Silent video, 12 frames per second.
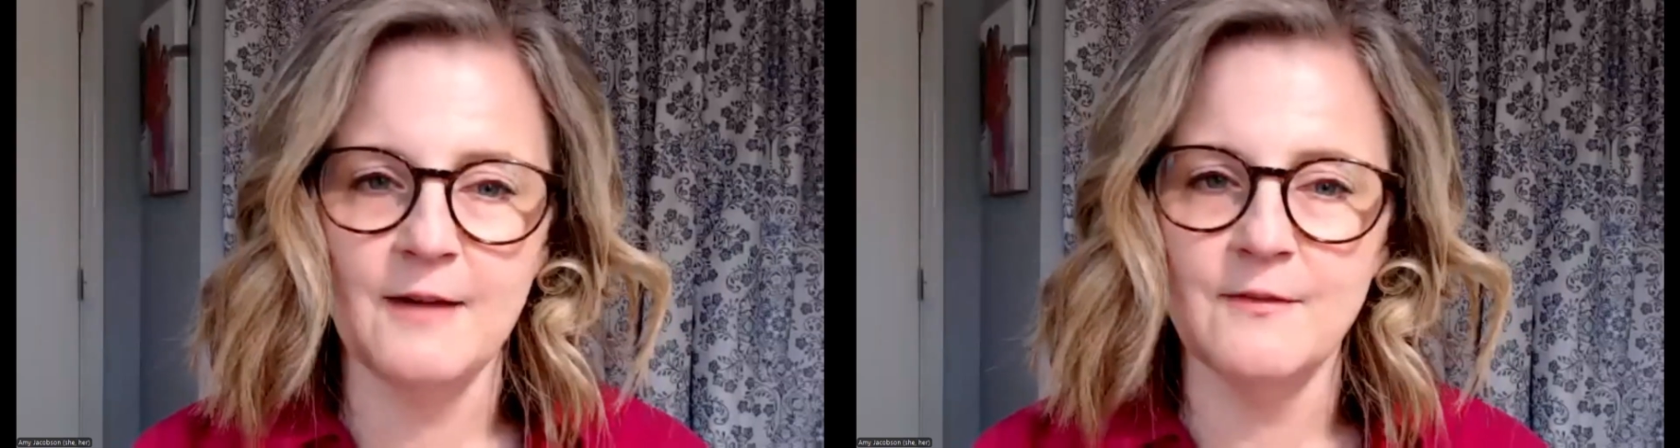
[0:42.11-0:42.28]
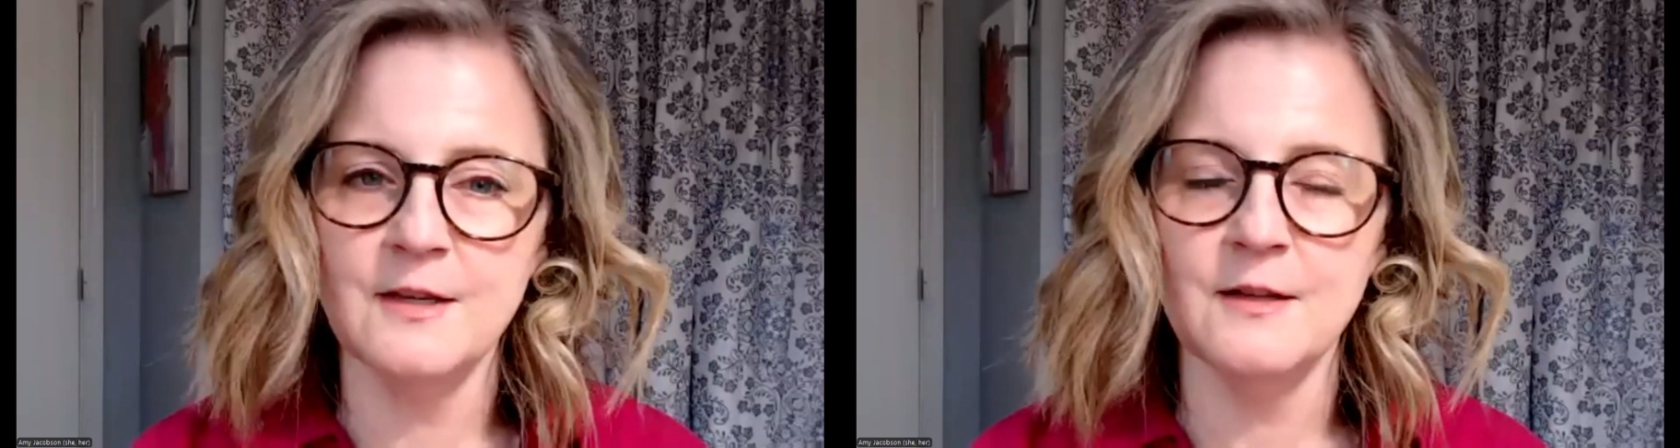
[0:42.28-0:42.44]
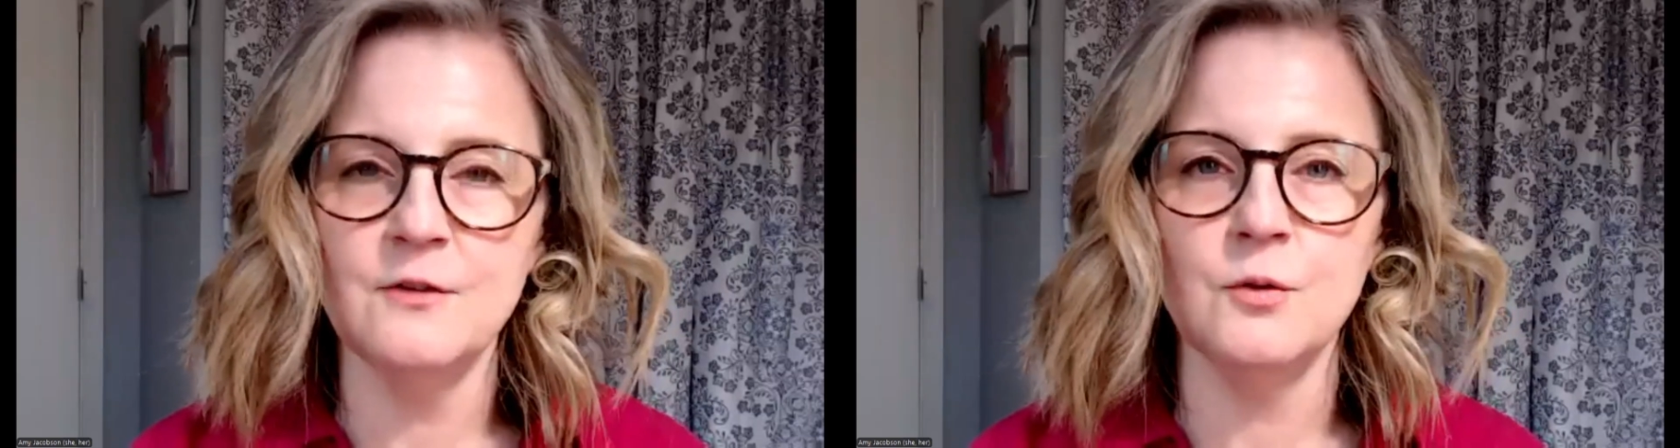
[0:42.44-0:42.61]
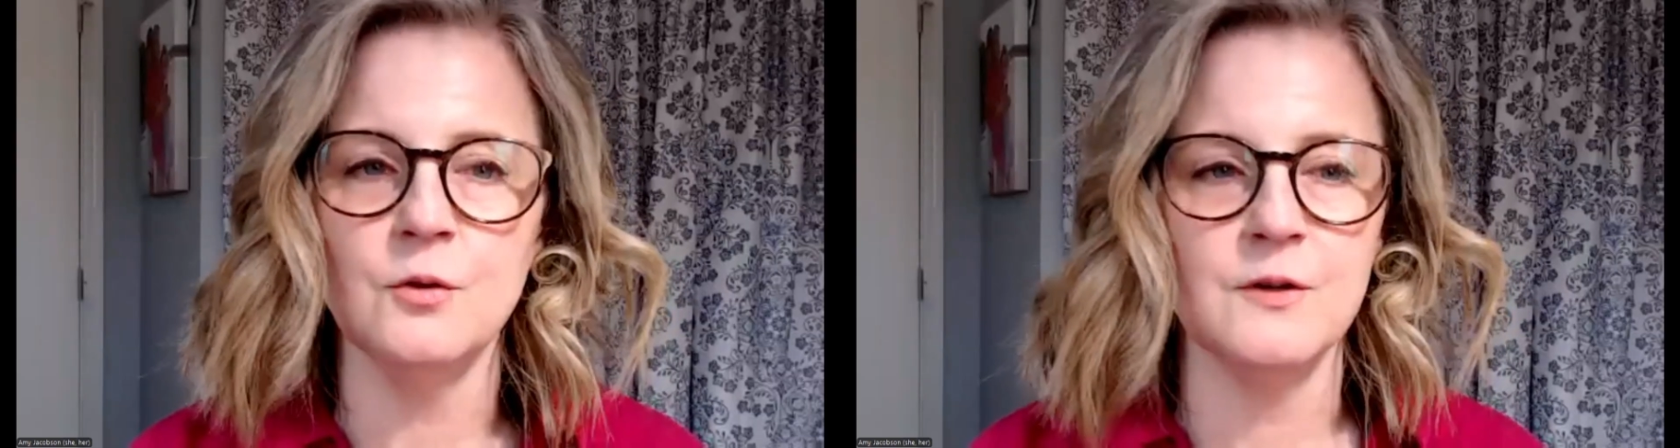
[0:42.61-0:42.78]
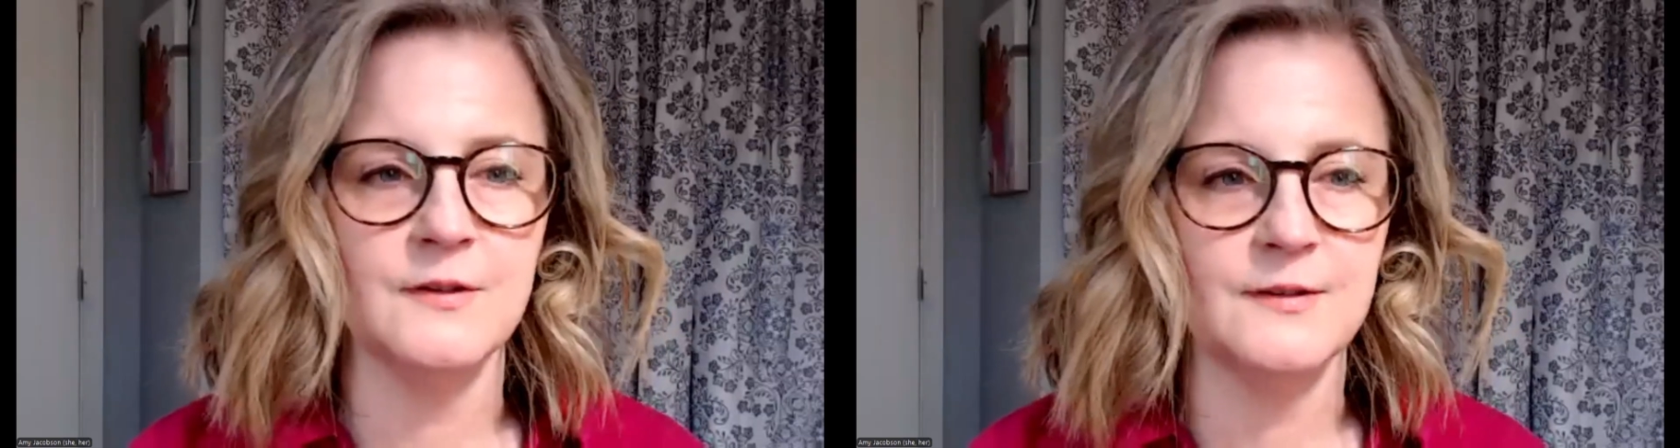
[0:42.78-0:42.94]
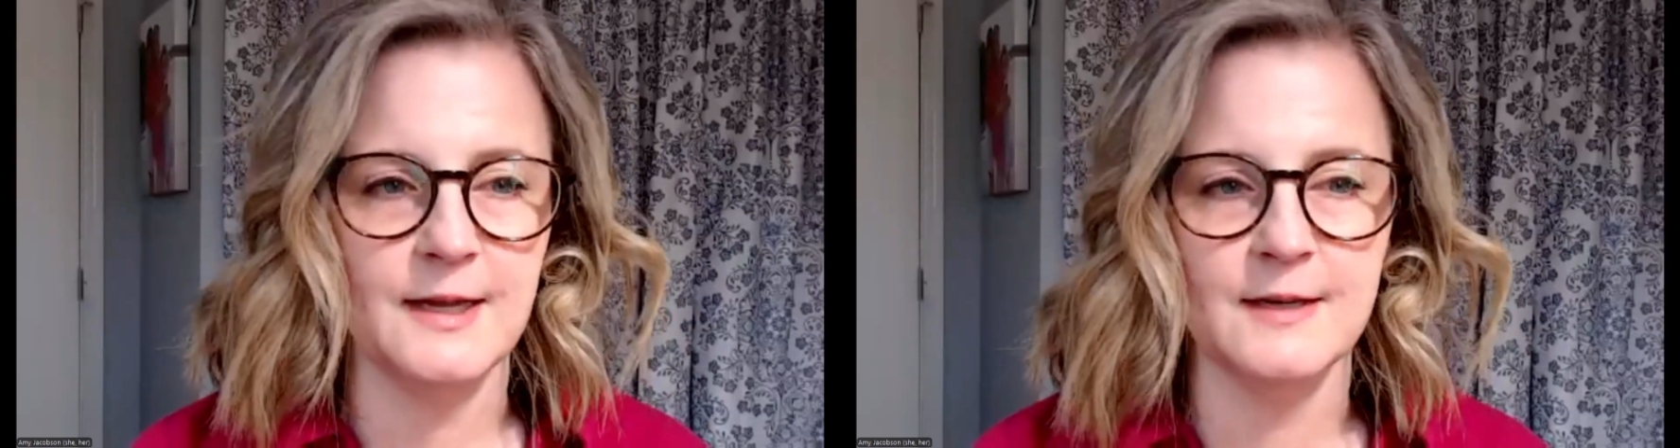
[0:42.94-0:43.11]
advocates who
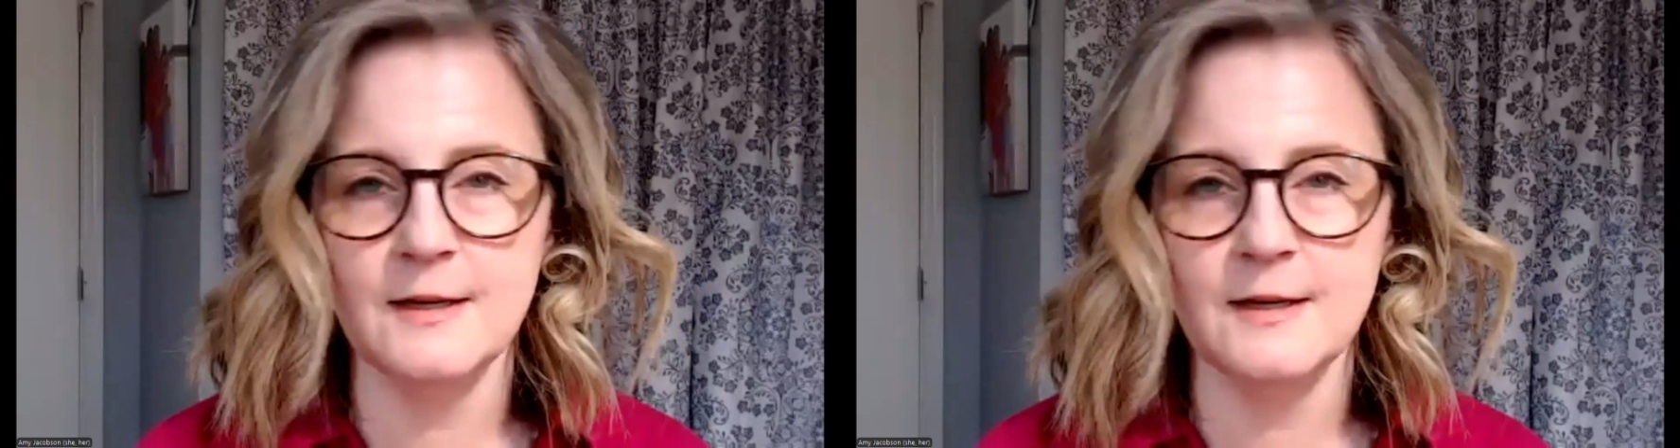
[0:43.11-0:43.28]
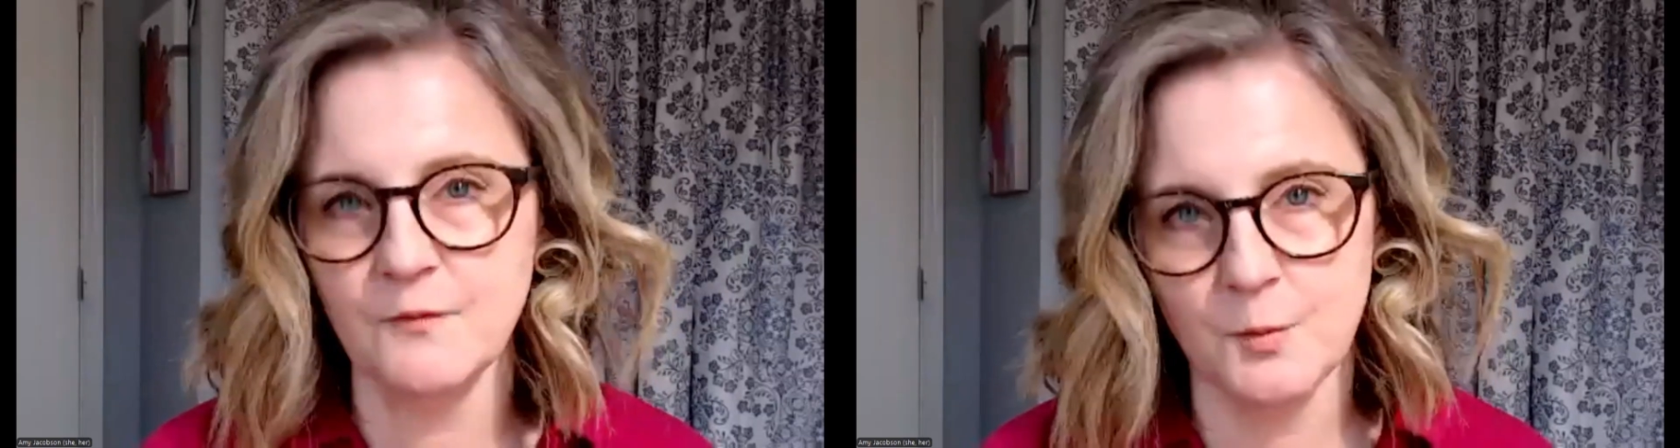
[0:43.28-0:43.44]
are standing